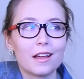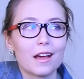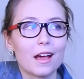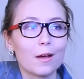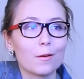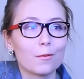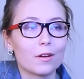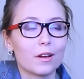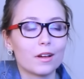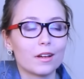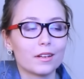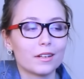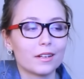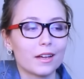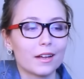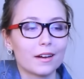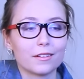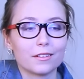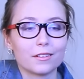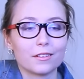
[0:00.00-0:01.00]
I
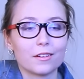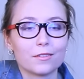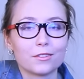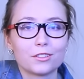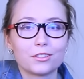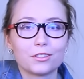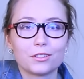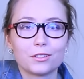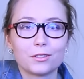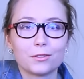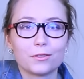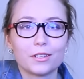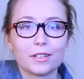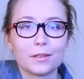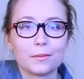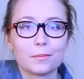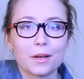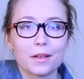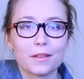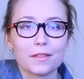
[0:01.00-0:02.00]
don't know. I was just
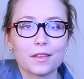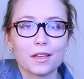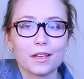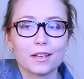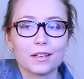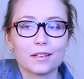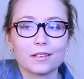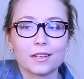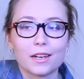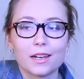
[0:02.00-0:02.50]
doing my thing.